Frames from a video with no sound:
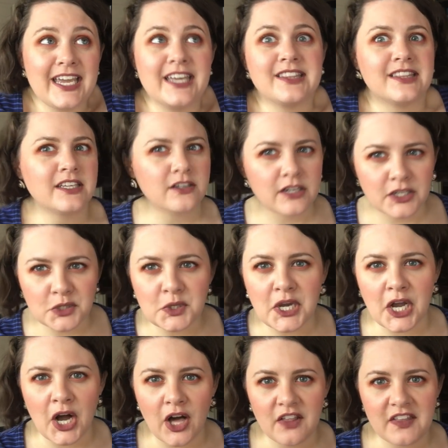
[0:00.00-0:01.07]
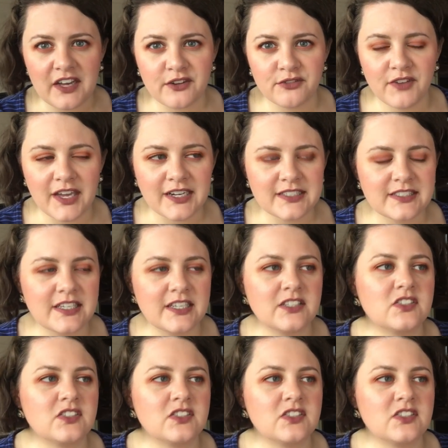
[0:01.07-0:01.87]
in theory, you could call that a fantasy.